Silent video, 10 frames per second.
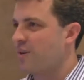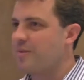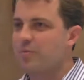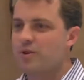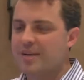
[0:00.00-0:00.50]
We
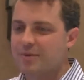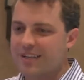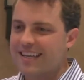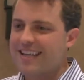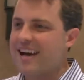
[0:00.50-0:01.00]
weren't able
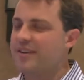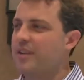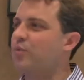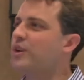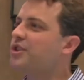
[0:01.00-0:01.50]
to get out
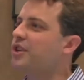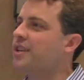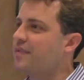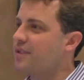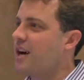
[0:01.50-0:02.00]
and reach
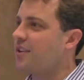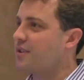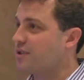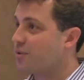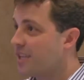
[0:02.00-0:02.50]
enough
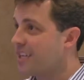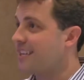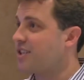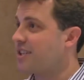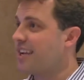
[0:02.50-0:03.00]
doctors who
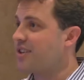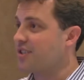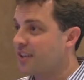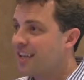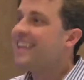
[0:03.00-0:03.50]
needed
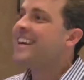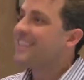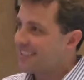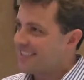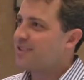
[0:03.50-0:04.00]
education
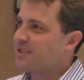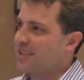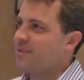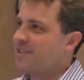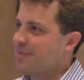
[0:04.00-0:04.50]
to teach
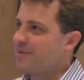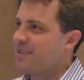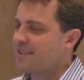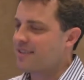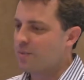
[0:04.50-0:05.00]
them the type of
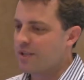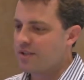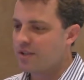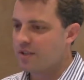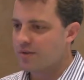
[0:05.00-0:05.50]
things that we
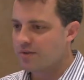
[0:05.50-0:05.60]
do.